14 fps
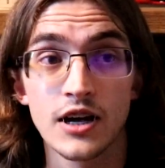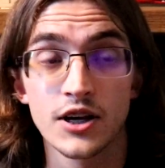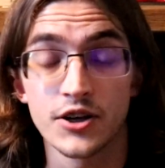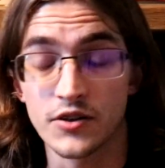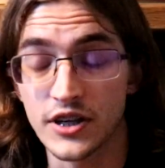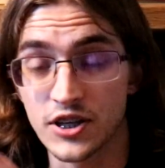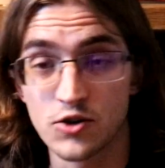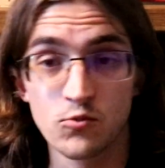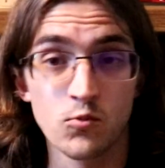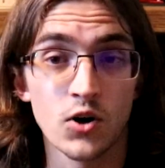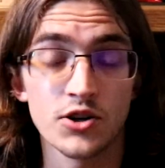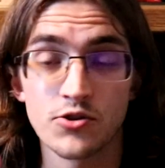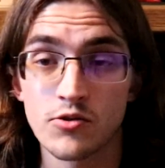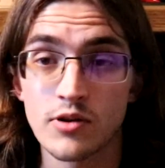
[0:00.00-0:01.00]
Like, you
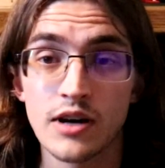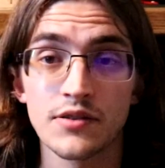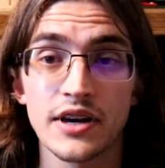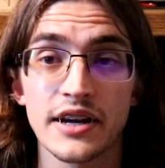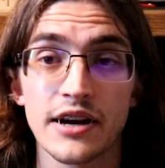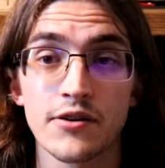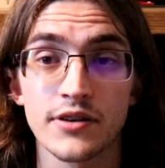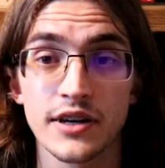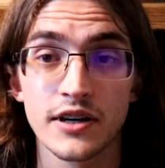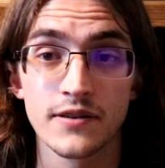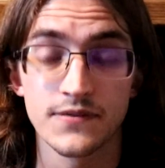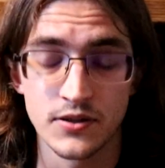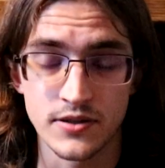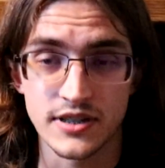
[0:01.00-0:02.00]
wander around that area,
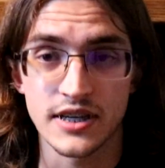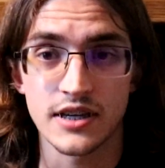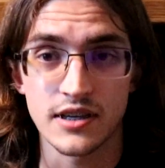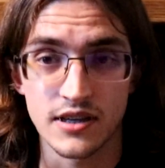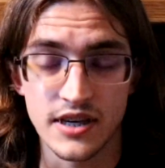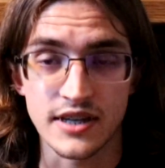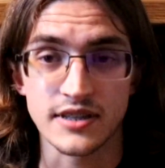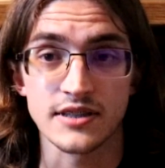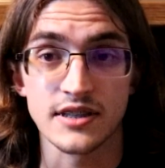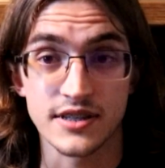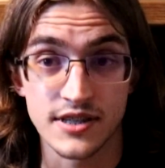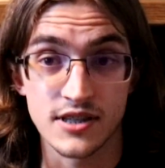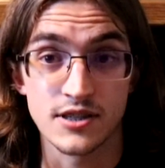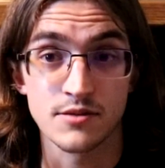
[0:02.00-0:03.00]
it feels like, yes, this
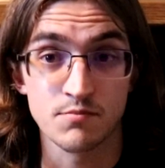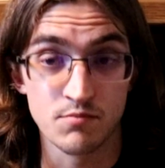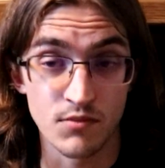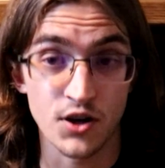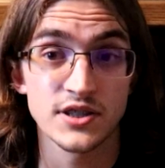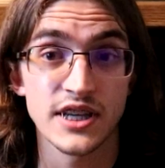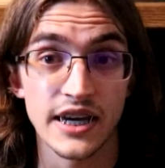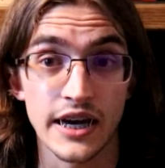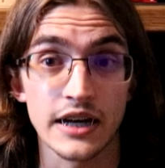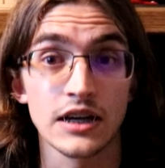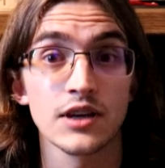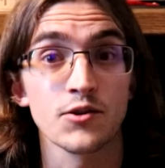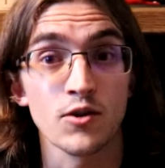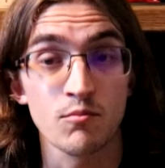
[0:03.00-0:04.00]
is
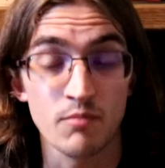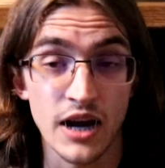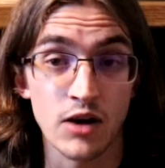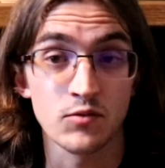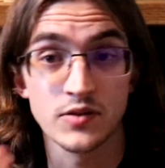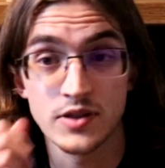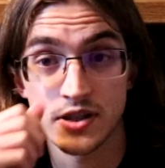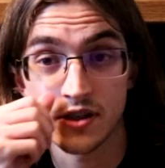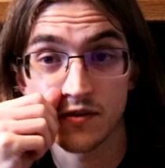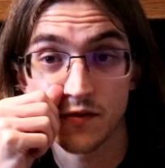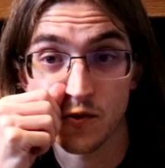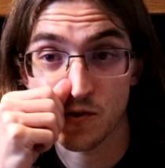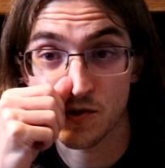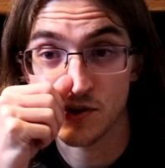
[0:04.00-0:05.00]
Montana, there are mountains and
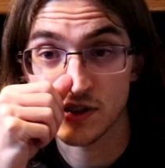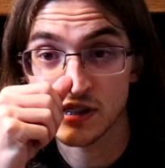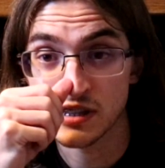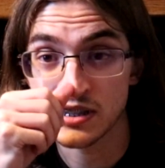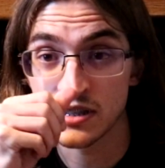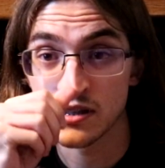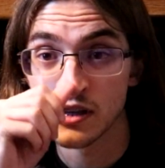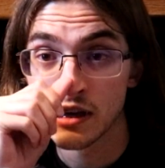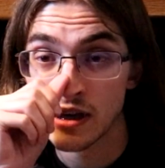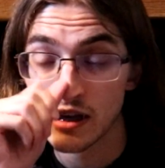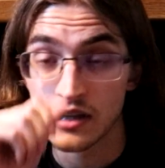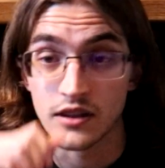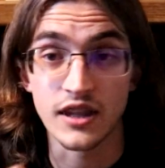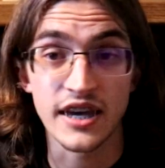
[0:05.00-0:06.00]
forests and
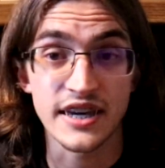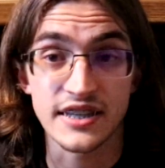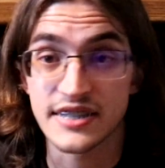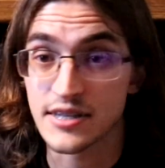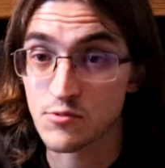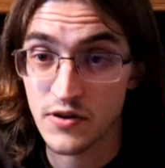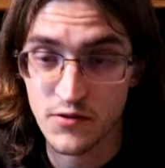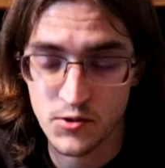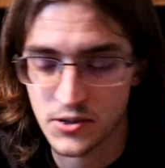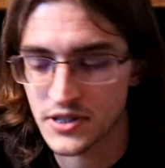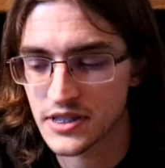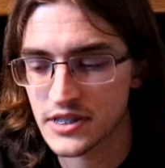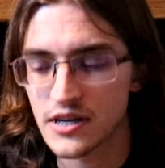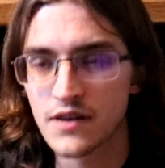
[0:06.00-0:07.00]
lakes and rivers
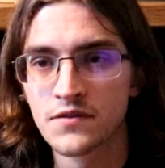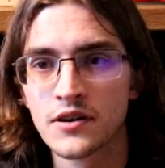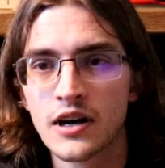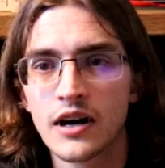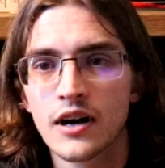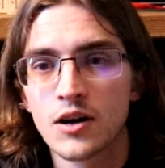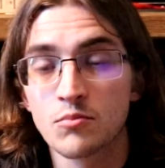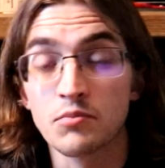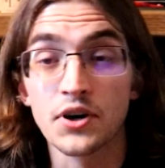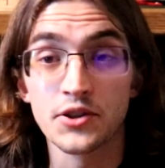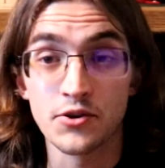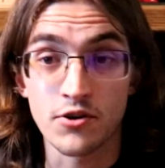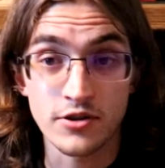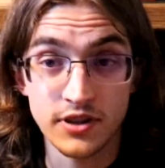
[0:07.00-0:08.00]
and stuff, but
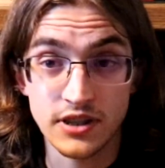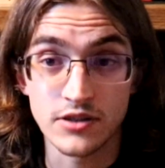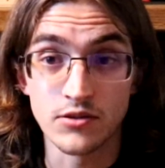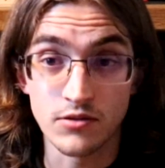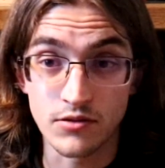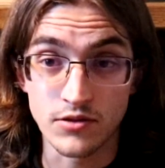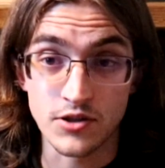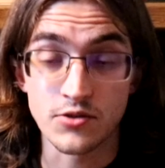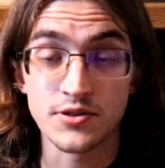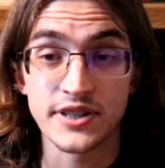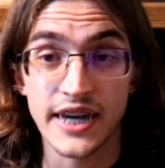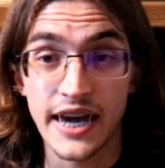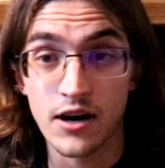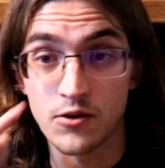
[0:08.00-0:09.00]
there are still little
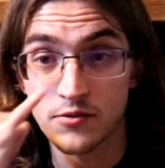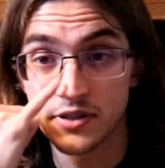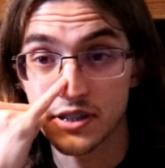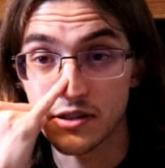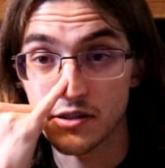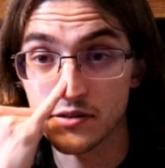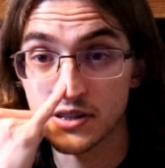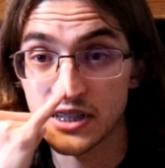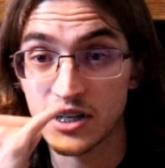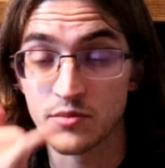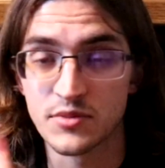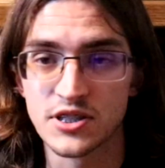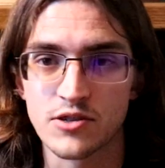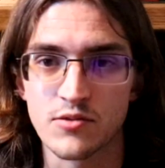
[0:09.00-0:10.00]
towns and little
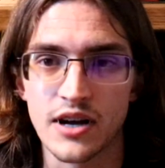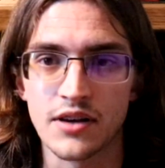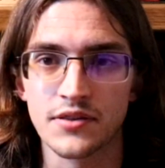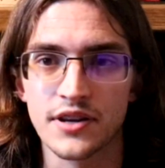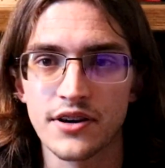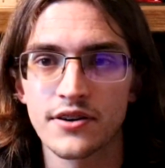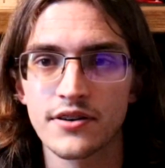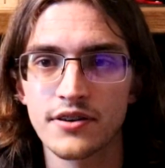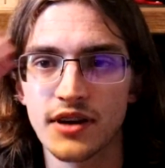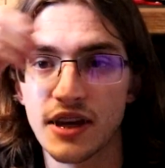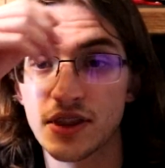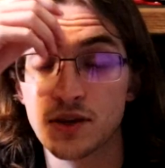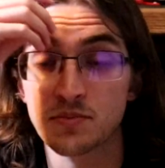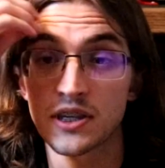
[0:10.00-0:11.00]
settlements around there,
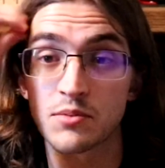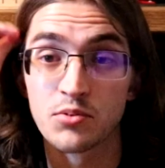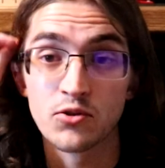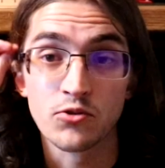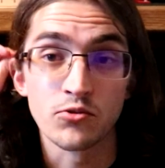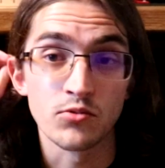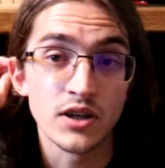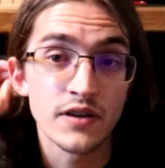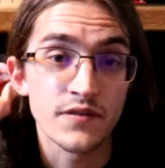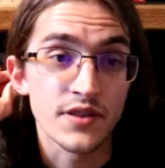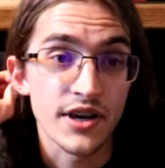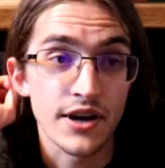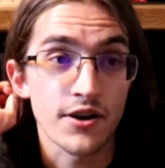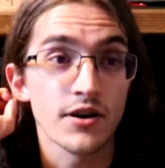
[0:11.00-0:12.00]
and the people who live
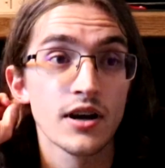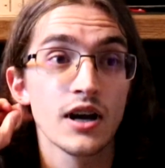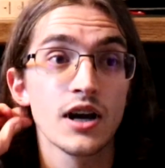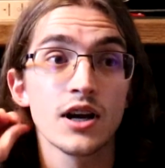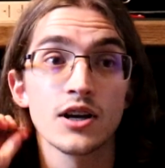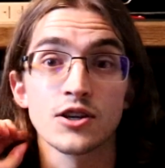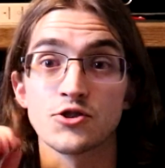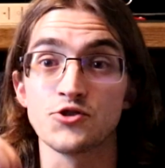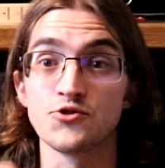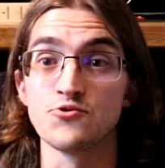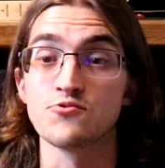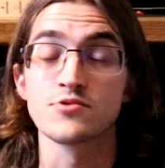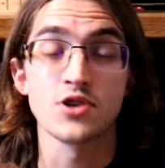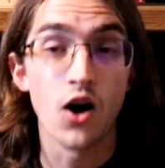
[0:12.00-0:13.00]
there
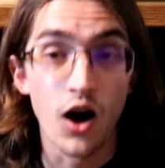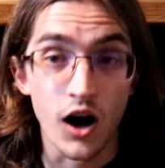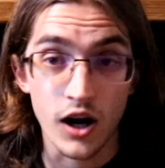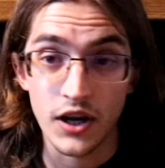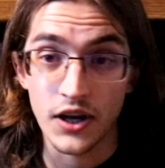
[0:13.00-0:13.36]
do talk,